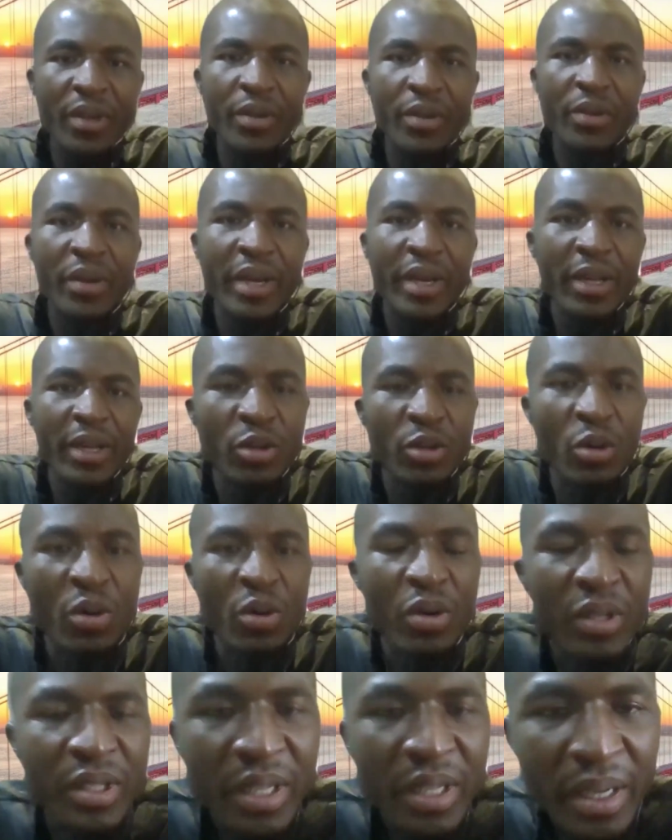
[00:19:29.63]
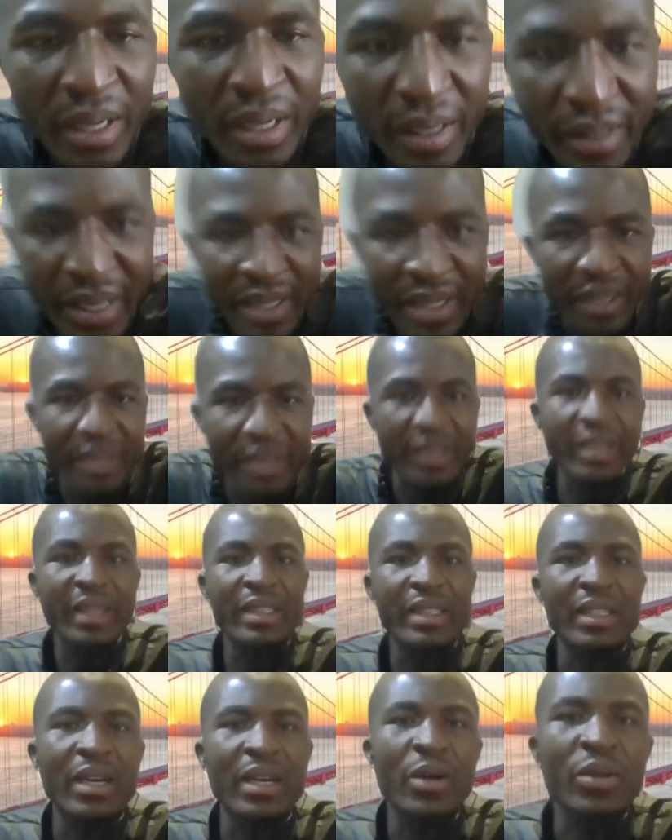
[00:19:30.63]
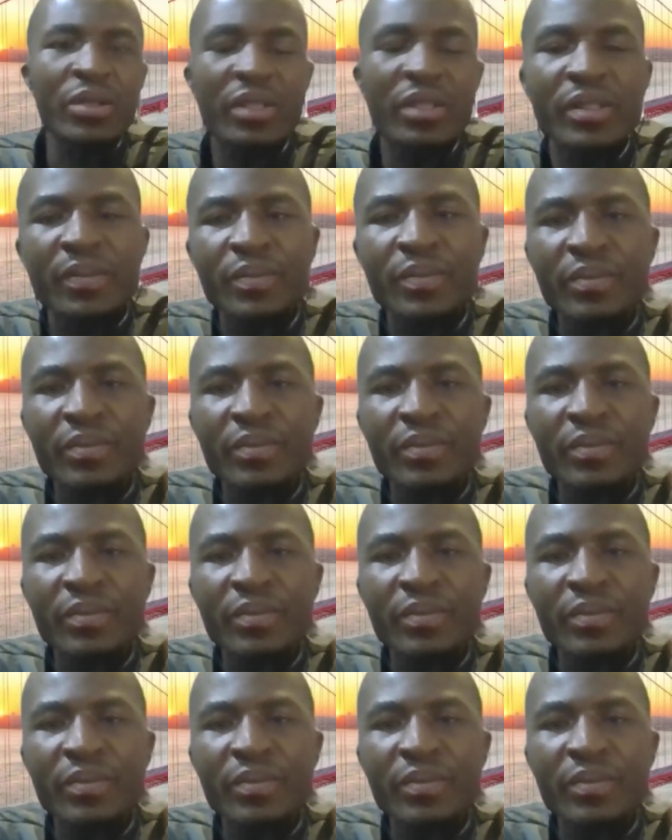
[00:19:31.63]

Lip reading: you head towards Catholic Guest House.